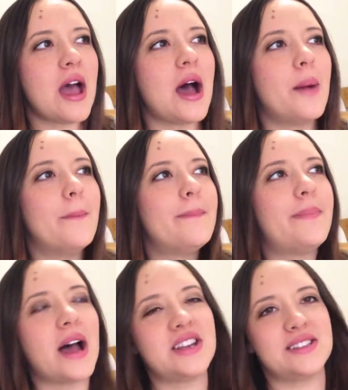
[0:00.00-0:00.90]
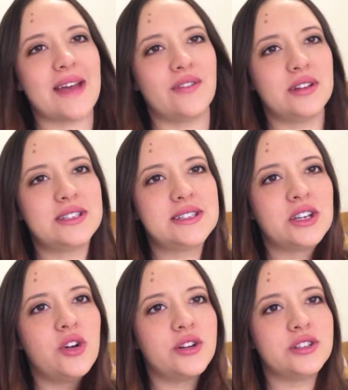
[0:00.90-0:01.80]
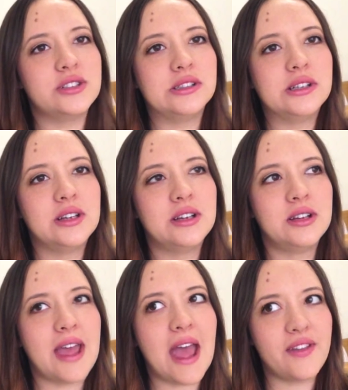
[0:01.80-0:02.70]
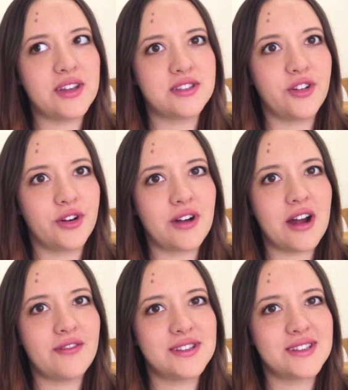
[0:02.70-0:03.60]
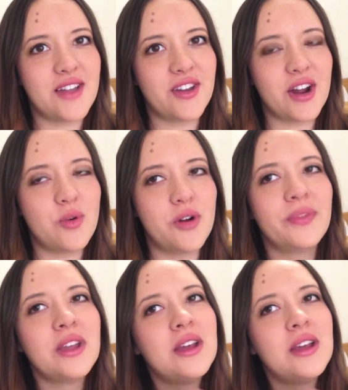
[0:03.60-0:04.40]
But I just haven't gotten out there to photograph the sign that I want.